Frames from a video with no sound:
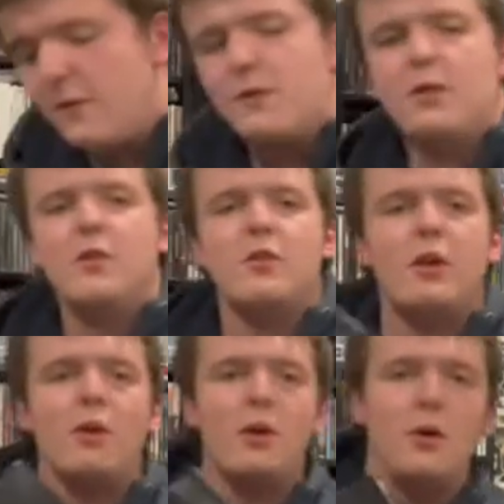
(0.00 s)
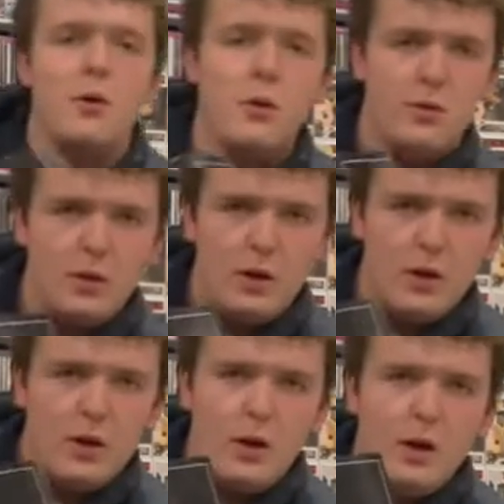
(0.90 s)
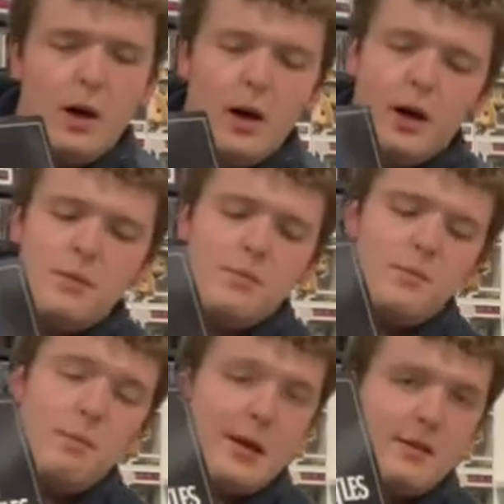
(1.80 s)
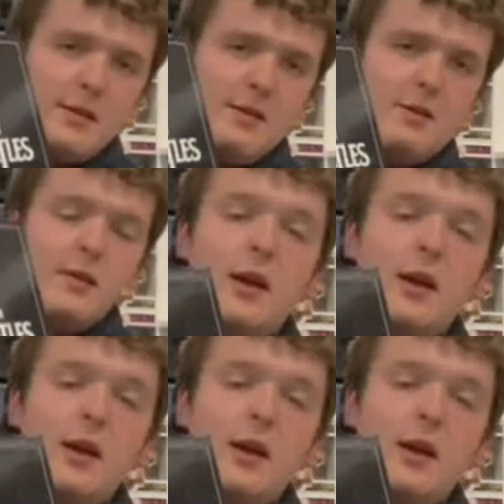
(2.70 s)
for the stereo mixes,